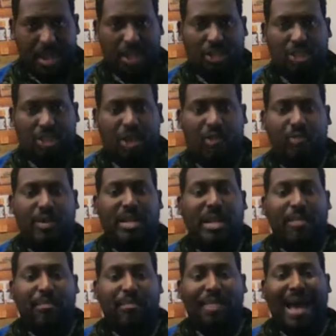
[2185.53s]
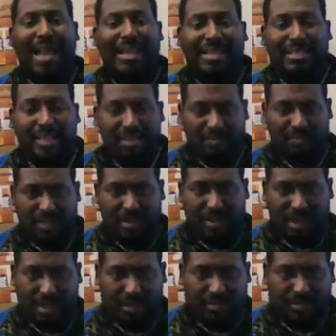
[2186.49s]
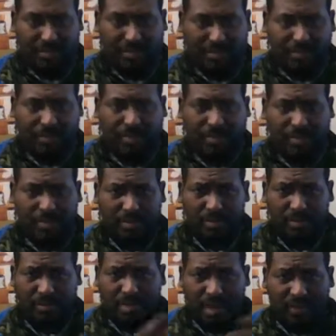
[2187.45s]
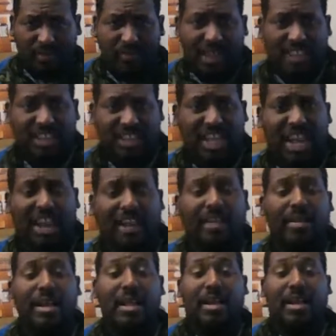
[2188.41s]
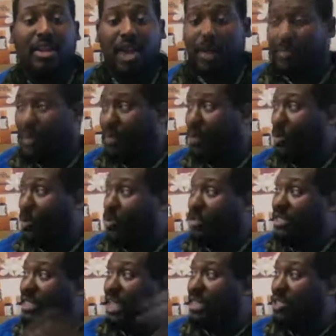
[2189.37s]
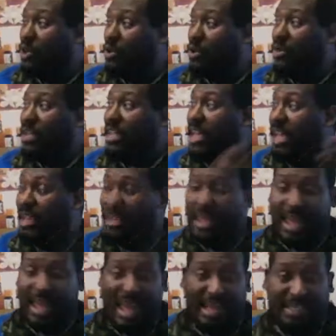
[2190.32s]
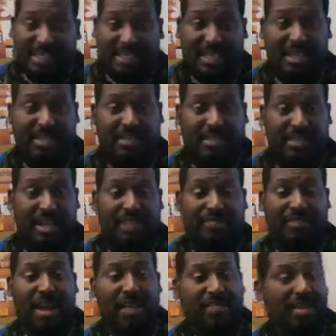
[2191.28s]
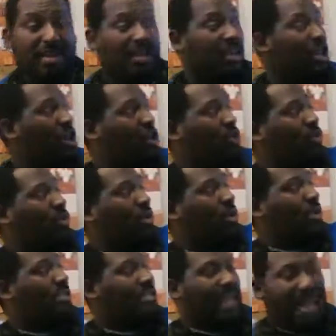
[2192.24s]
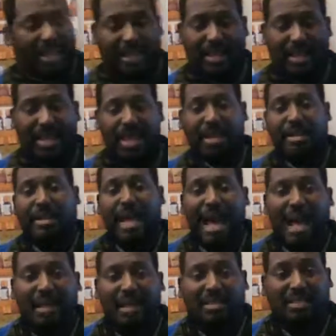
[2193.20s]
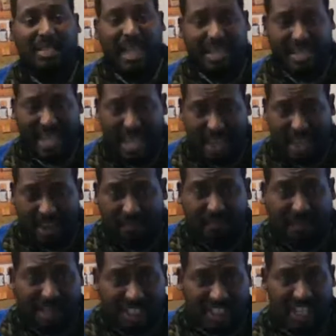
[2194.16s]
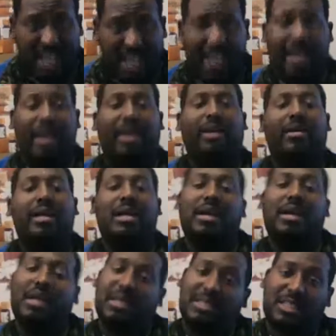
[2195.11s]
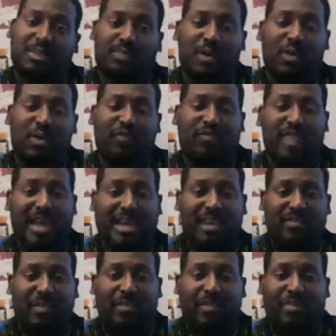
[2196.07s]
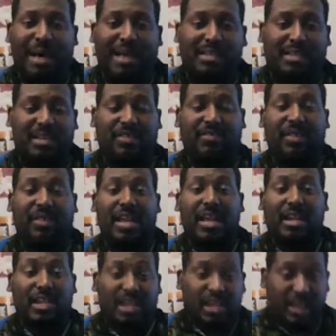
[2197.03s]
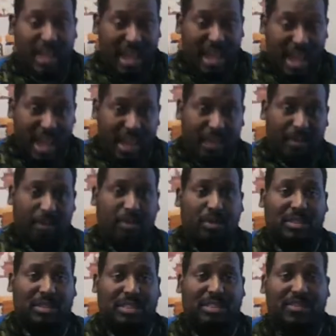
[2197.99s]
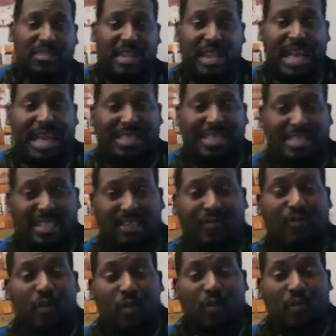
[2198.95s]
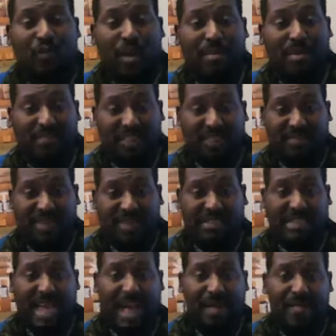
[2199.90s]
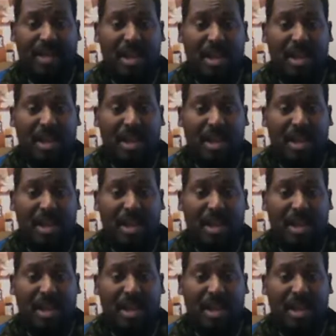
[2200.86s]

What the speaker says: to really balance everything. Fresh air. There are people who stays only in the AC environment. You want to take the outside air, fresh air, because it's both negative and positive. Les air positive et négative. Ou vraiment vle faire ça.